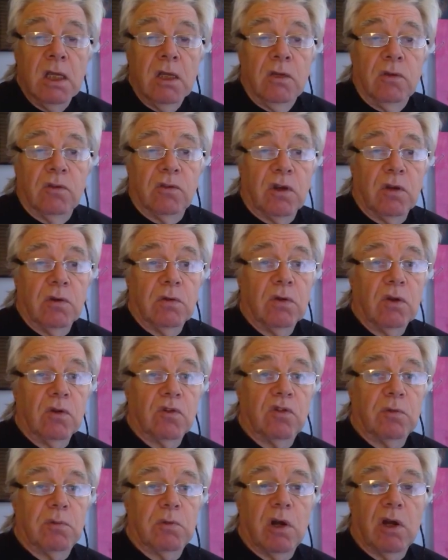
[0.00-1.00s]
So, not
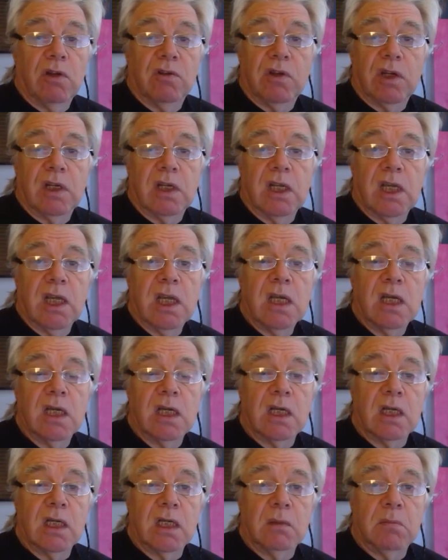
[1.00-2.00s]
surprisingly,
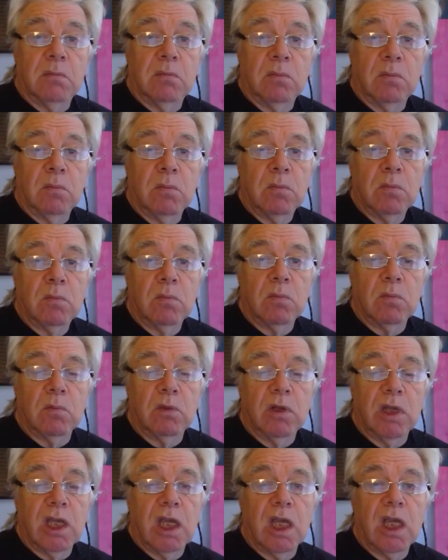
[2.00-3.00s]

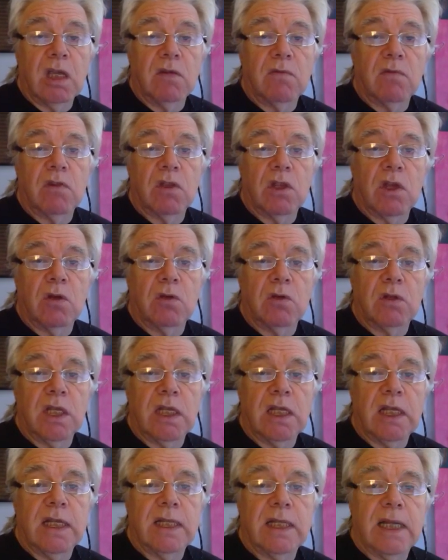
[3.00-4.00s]
even though
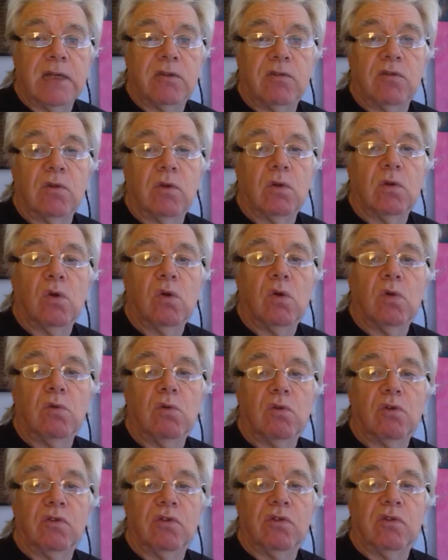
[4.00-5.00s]
the letter of the law
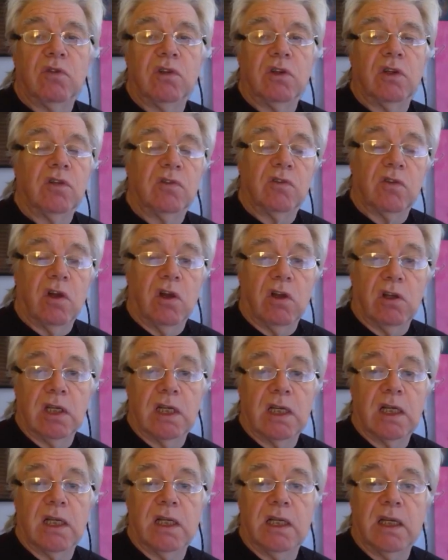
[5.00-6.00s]
wasn't entirely
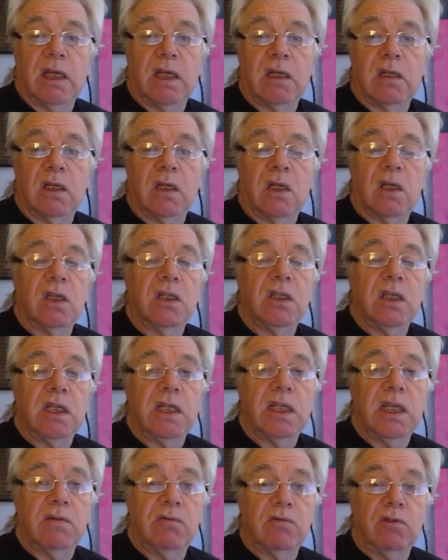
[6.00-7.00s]
clear,
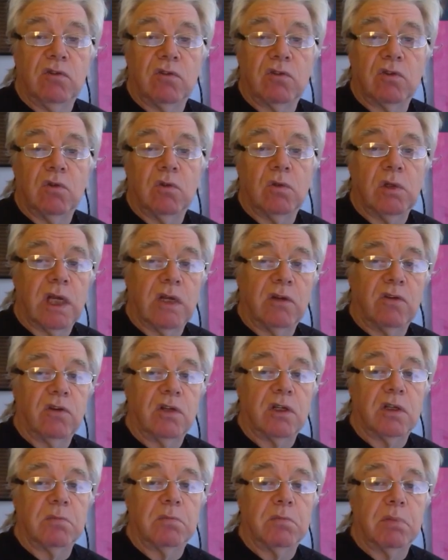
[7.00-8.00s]
nearly every school
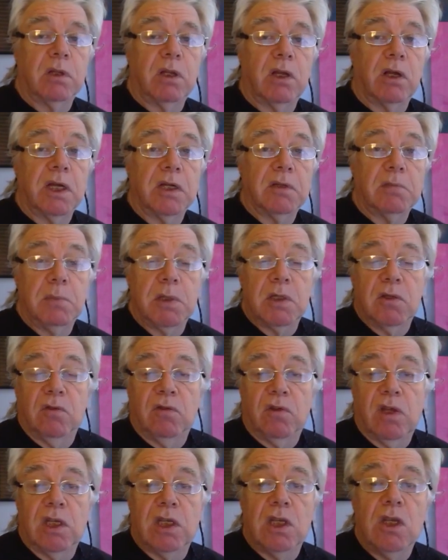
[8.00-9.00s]
actually complied,
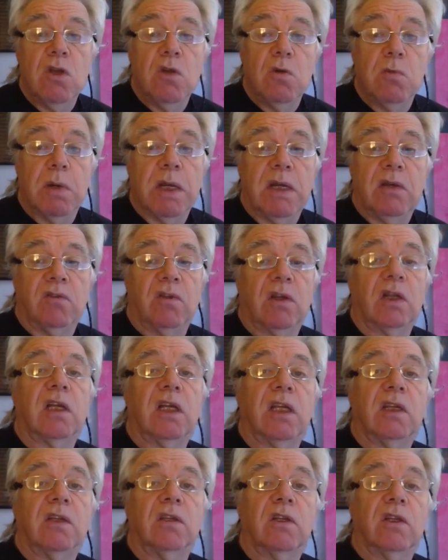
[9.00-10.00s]
because they knew
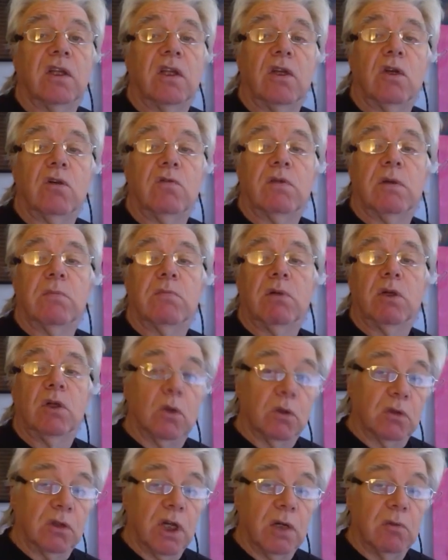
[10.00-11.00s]
basically that the November
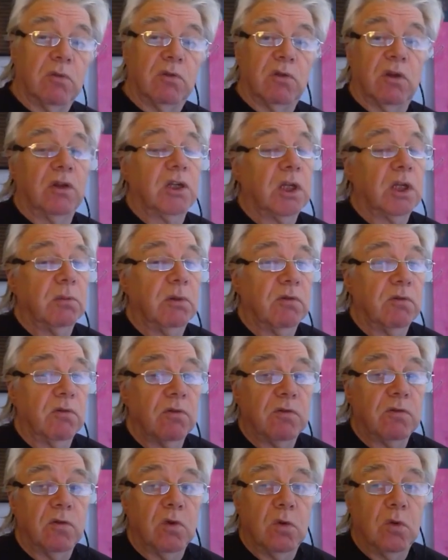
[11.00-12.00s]
lockdown was only going to be
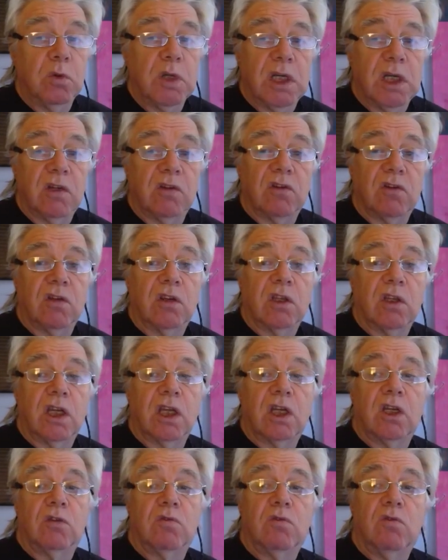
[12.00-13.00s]
for 4 weeks and that
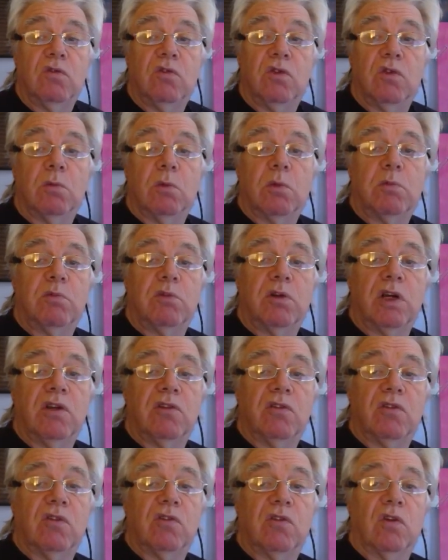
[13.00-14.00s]
they could resume
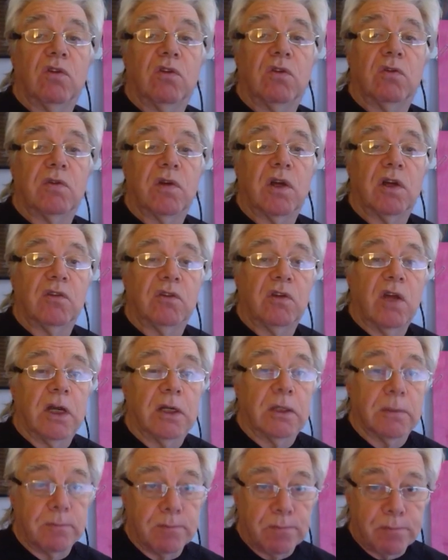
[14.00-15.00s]
operations on the far side.